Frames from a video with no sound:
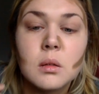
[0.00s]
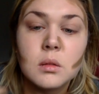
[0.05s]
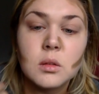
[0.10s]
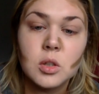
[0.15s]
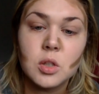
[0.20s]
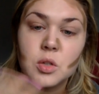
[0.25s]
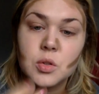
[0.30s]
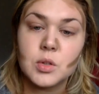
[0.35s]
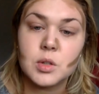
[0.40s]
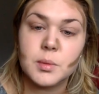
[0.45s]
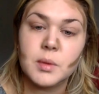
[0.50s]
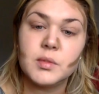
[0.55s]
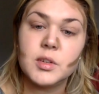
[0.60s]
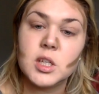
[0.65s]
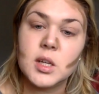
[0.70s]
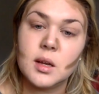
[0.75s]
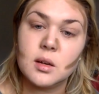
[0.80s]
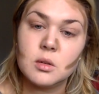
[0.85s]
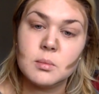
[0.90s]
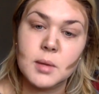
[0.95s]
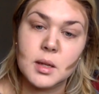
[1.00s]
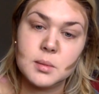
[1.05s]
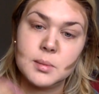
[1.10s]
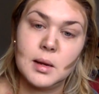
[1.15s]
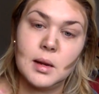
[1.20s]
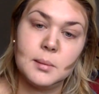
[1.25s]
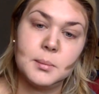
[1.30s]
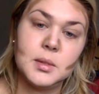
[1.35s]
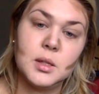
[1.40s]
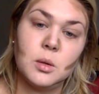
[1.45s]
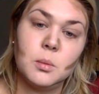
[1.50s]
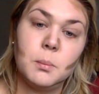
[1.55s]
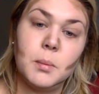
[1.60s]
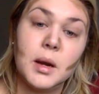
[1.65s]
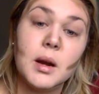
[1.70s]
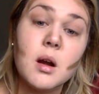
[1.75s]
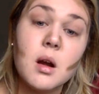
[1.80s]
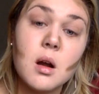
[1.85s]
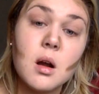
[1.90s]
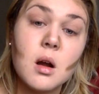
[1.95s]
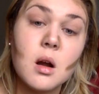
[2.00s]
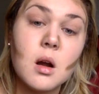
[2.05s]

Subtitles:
just so there's a bit of shadow, makes my lips look bigger.